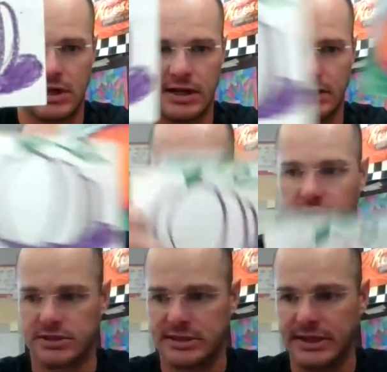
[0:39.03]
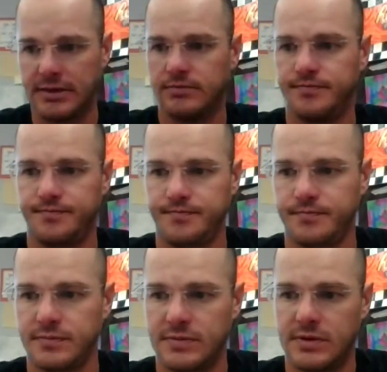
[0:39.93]
It looks neat.
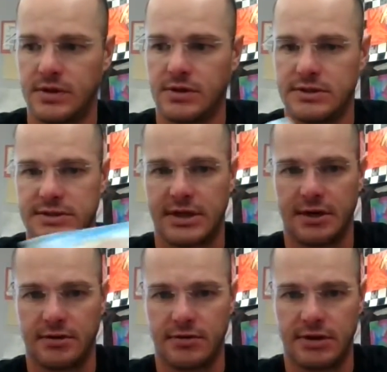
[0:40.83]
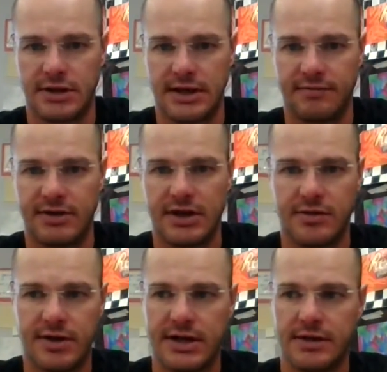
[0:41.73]
Here's a scarecrow that I've done
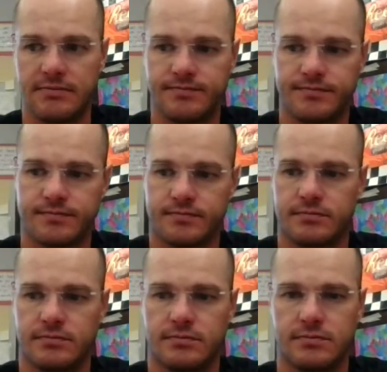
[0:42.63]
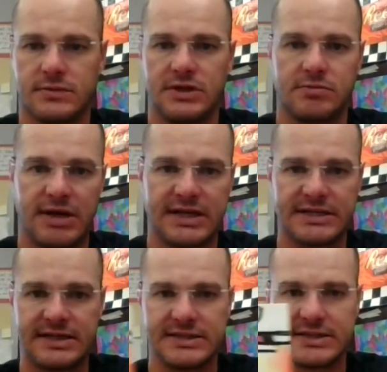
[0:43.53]
already by
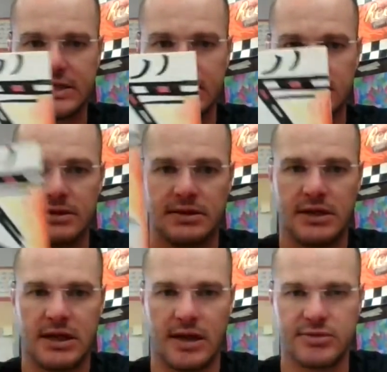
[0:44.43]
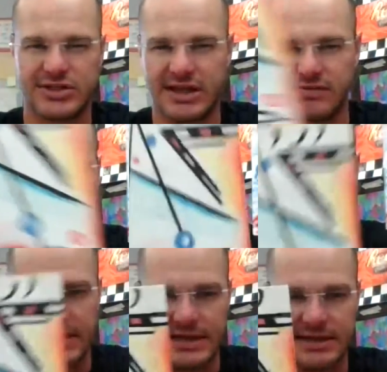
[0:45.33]
Kandinsky. I'm just giving you some
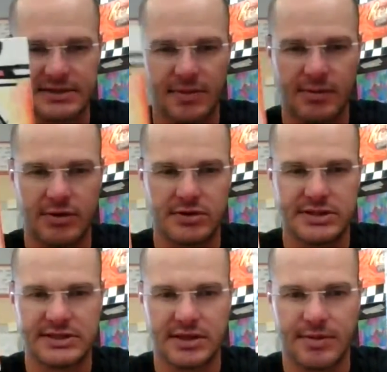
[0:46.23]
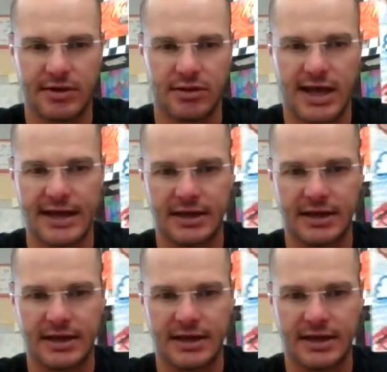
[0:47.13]
ideas. Maybe you see something that you like,